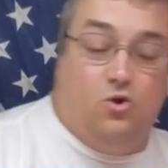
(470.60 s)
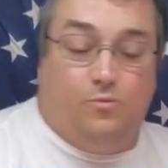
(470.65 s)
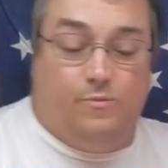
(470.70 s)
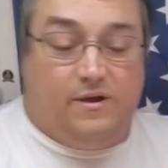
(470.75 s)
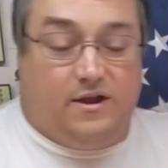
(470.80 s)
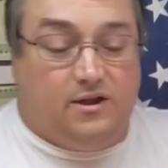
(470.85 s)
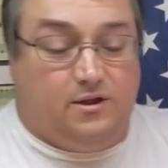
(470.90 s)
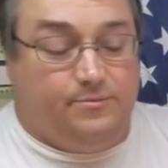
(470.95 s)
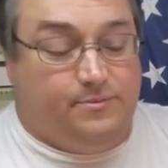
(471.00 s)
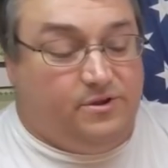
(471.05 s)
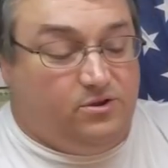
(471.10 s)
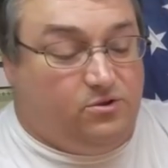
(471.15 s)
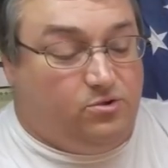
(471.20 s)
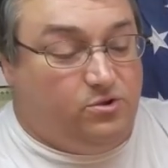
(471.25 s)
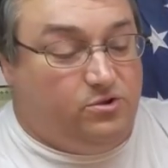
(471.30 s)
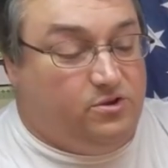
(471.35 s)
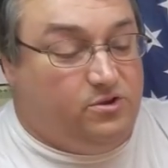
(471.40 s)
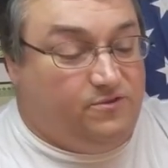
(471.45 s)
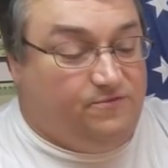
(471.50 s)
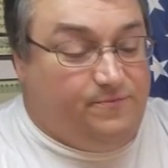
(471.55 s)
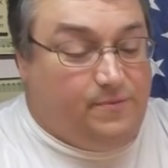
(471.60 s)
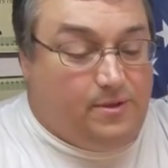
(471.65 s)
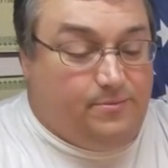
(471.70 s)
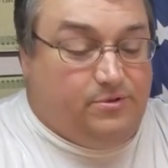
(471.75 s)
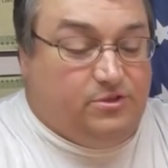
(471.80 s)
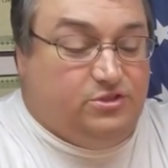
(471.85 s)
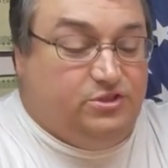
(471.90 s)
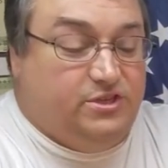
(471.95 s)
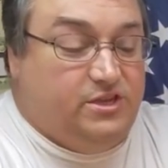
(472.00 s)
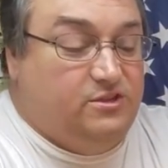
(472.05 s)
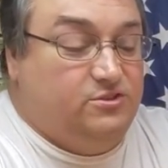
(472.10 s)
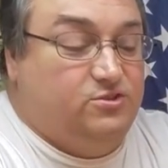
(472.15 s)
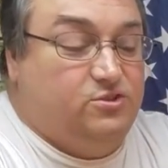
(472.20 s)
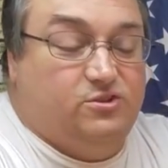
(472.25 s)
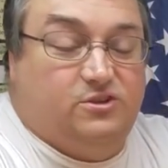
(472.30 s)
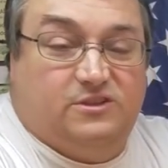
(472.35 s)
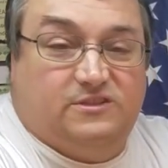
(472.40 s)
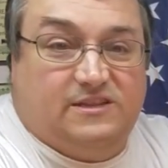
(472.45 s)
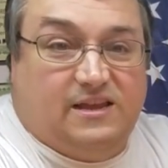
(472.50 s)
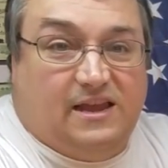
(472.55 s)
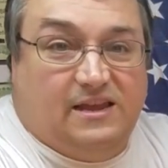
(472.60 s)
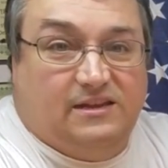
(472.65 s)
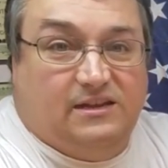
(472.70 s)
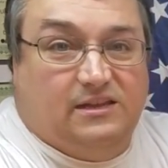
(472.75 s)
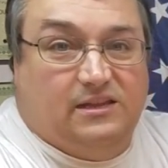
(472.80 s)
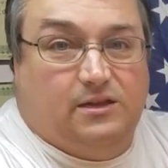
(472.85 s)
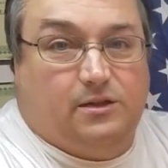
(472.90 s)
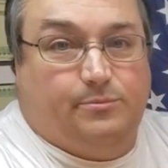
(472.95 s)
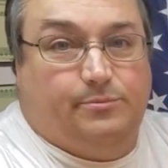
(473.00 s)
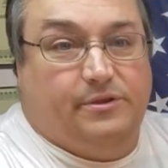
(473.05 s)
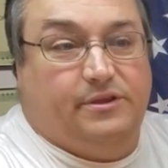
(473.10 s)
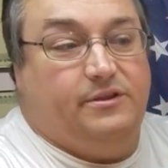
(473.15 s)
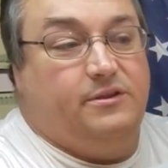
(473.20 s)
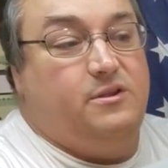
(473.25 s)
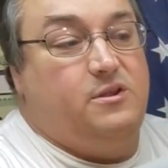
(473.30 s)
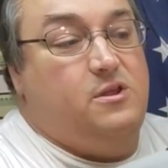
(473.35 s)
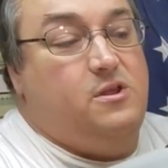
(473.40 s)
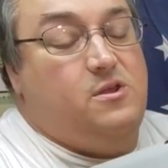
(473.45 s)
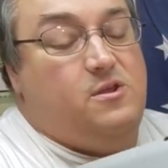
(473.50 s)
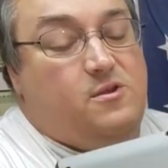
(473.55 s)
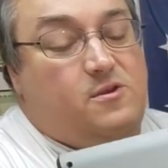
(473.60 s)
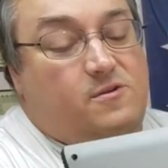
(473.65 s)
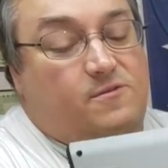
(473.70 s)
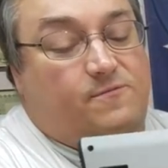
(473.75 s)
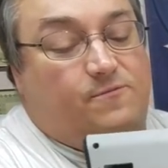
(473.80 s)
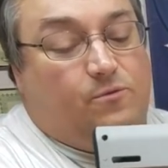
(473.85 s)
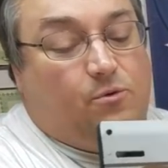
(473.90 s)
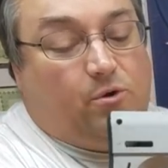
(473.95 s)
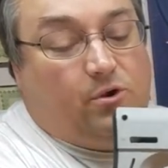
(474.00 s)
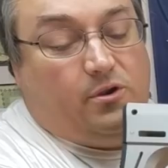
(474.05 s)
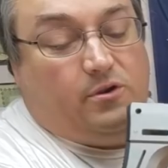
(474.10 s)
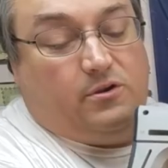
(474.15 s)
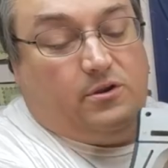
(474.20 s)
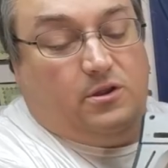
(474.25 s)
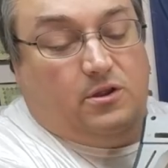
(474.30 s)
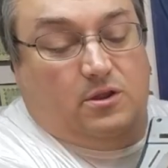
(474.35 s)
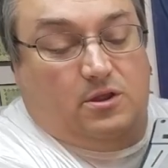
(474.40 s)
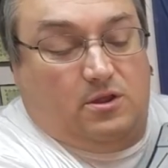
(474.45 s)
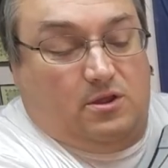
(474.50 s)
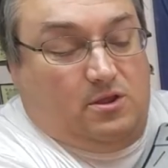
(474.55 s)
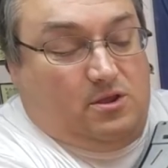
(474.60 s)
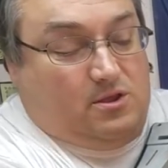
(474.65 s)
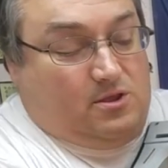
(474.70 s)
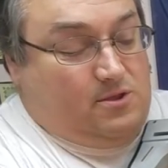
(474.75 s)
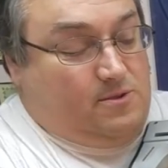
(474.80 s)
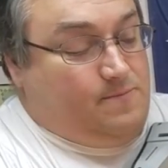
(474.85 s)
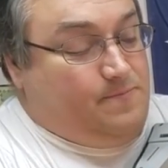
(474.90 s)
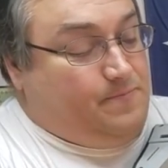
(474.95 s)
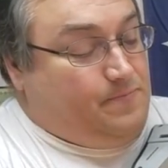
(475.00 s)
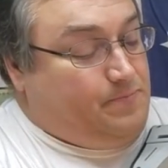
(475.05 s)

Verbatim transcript: about them and couldn't have maybe changed the design a little bit for it.